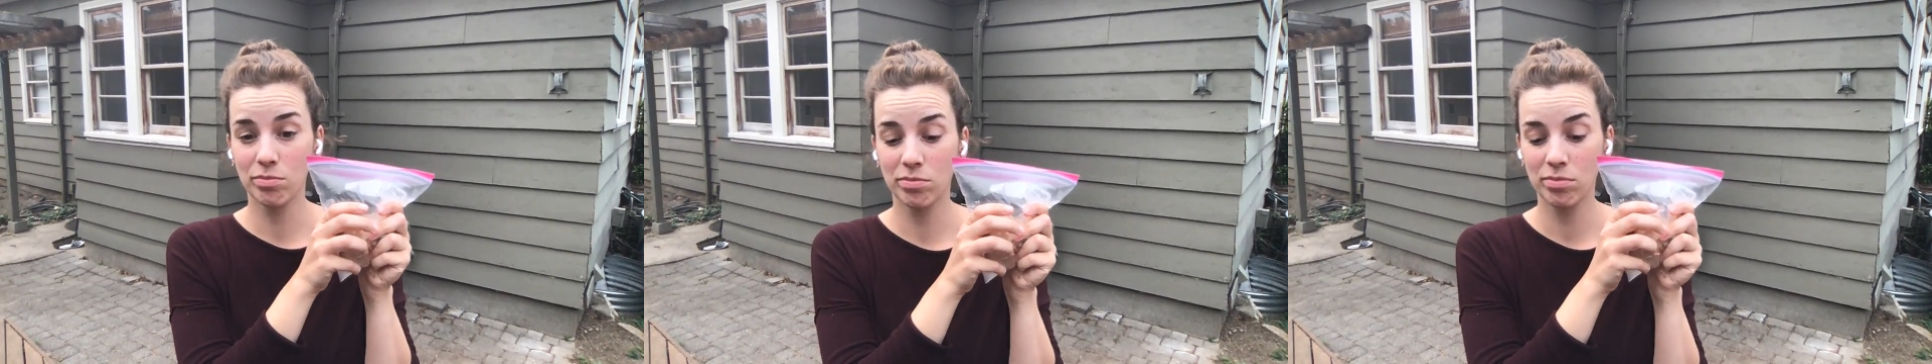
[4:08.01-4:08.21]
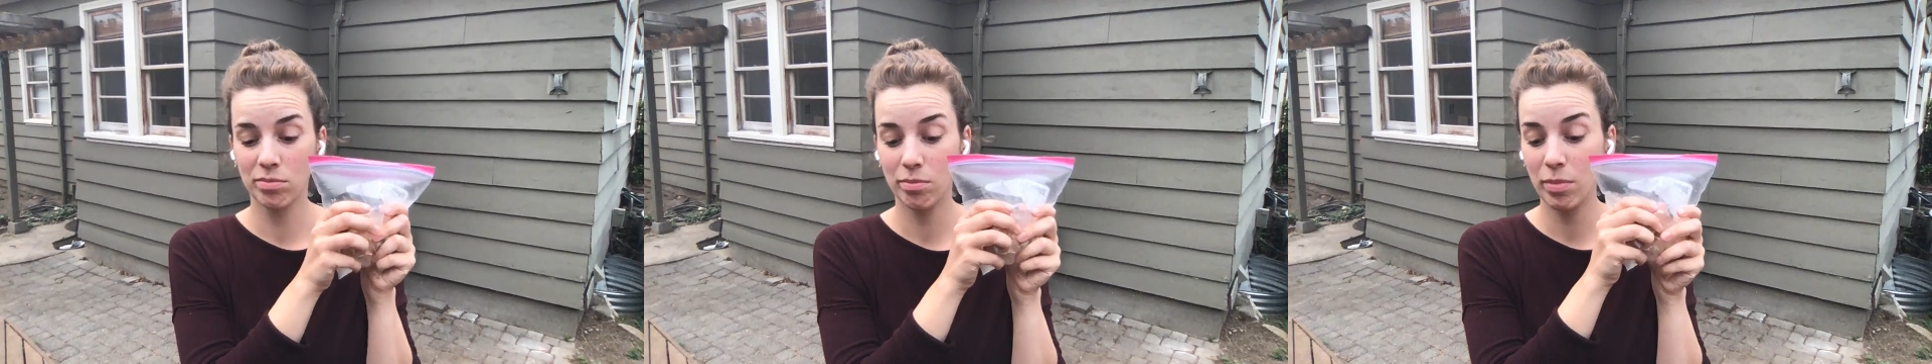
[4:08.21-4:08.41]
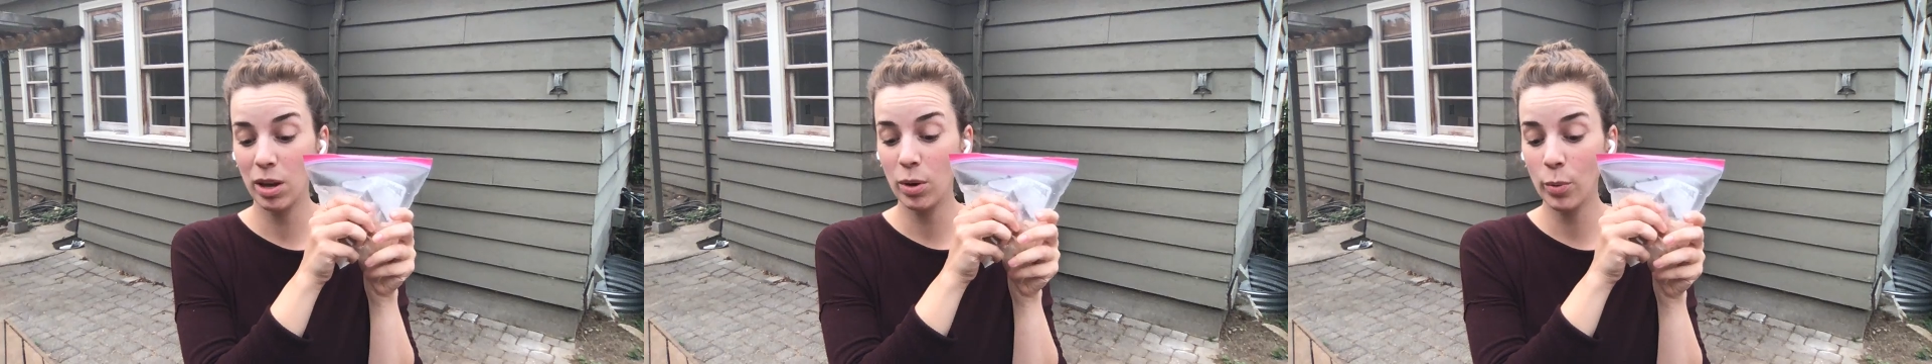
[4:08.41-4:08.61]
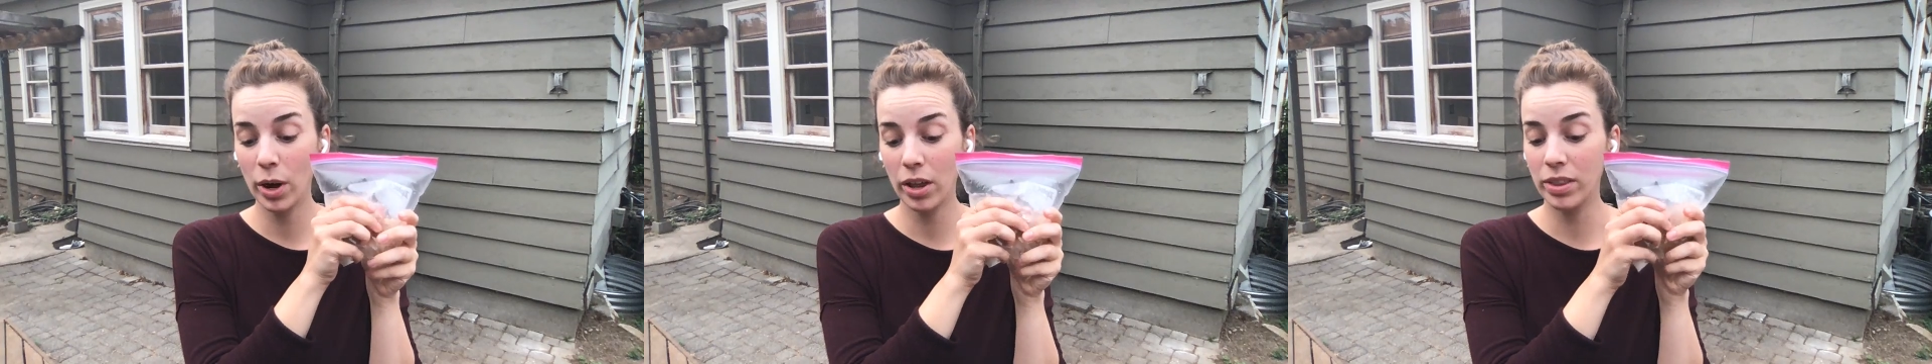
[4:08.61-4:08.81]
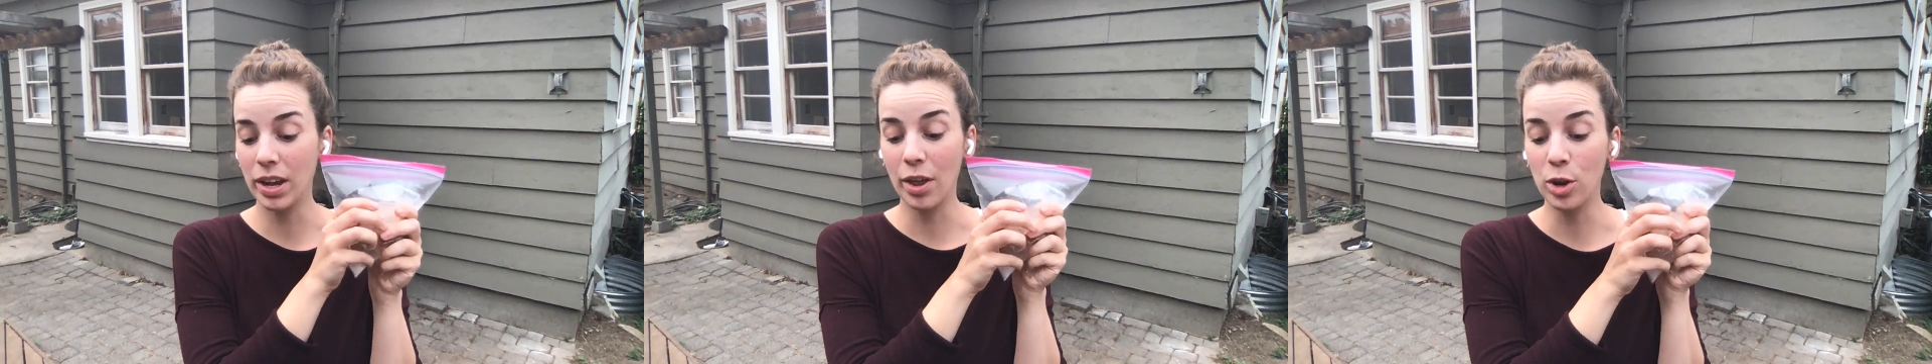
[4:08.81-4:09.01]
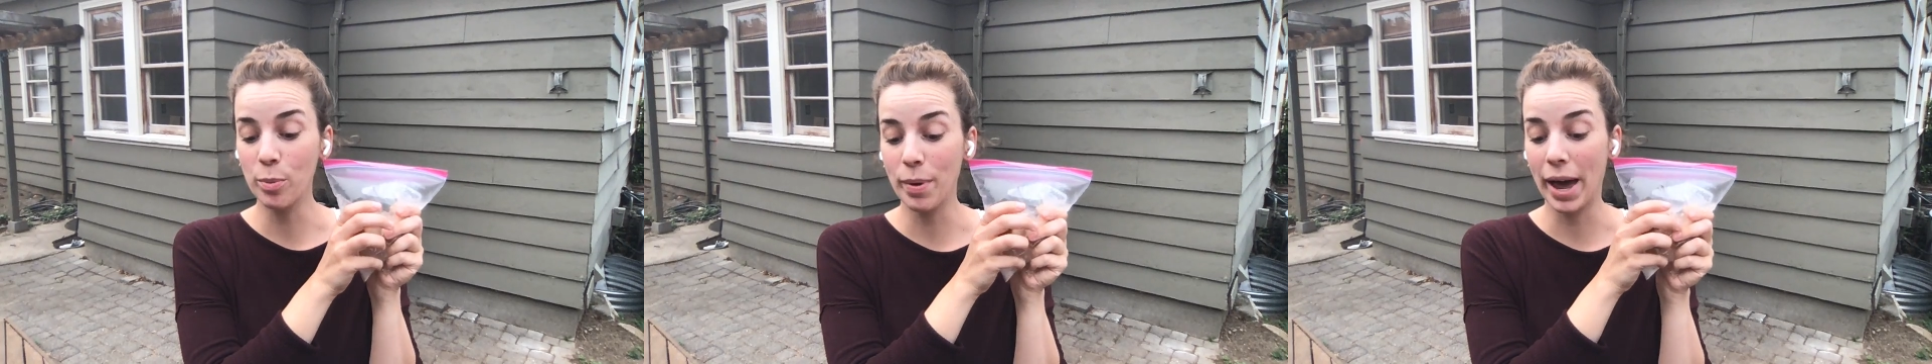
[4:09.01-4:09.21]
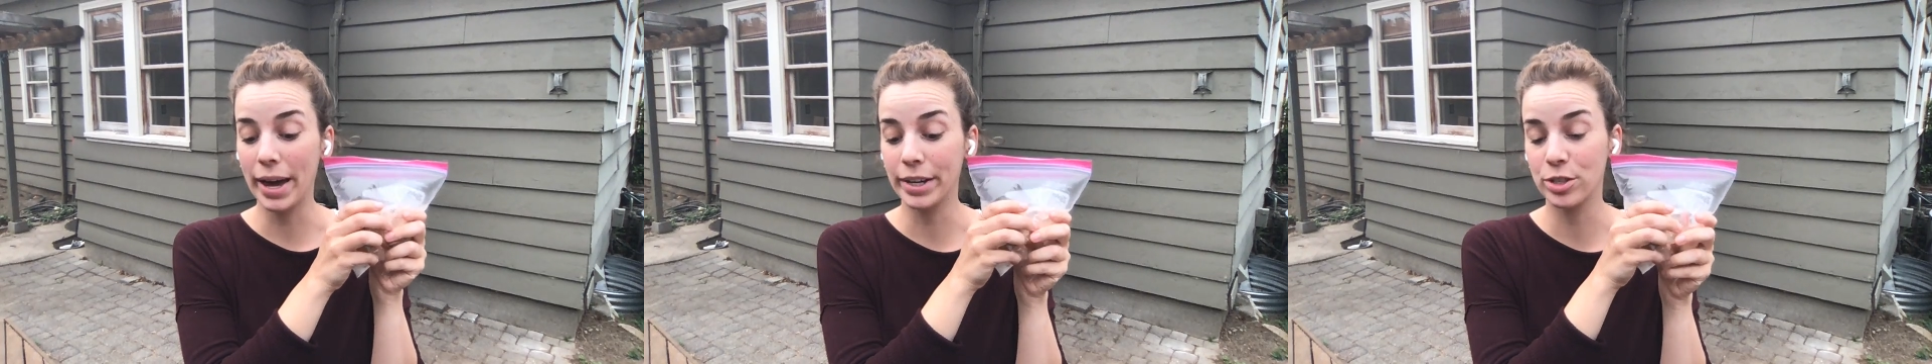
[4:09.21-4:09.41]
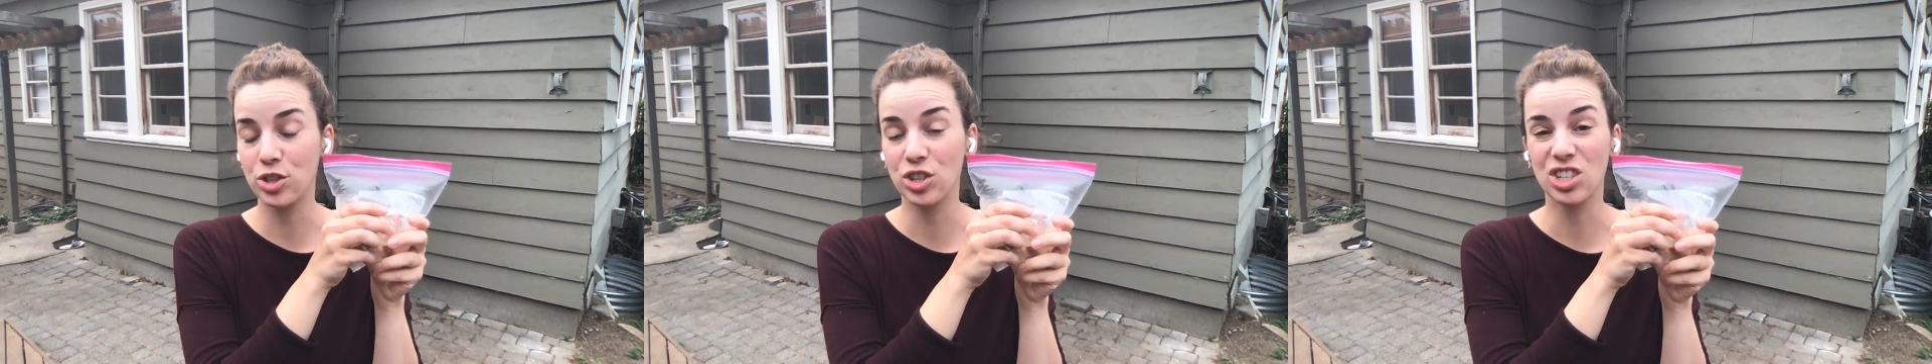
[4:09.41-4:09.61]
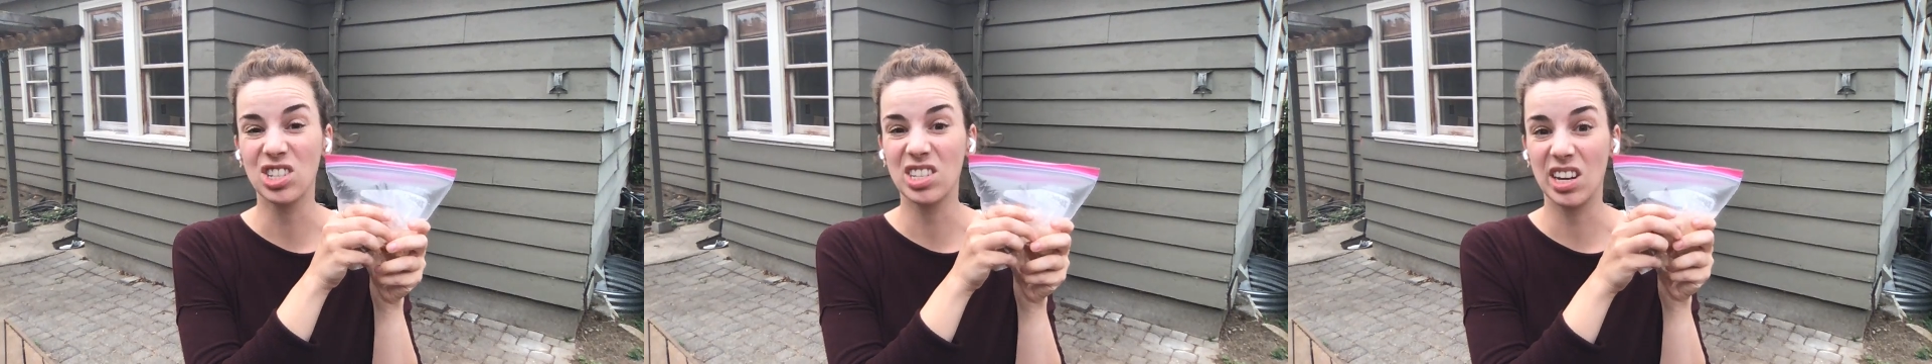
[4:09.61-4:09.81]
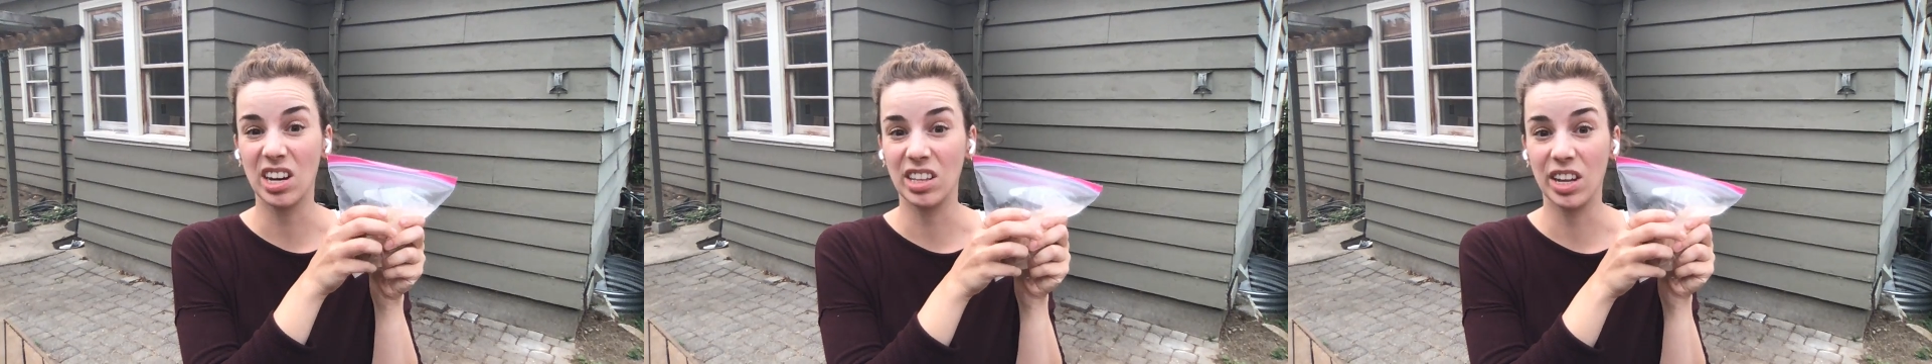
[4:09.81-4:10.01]
Meanwhile, the other bag is just
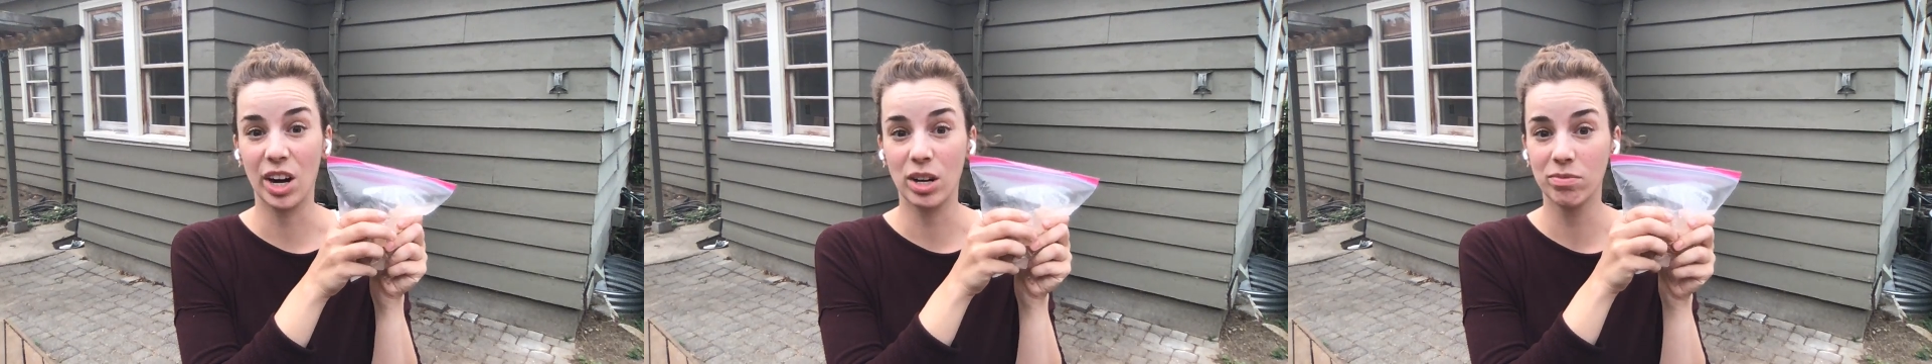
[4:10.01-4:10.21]
sitting there.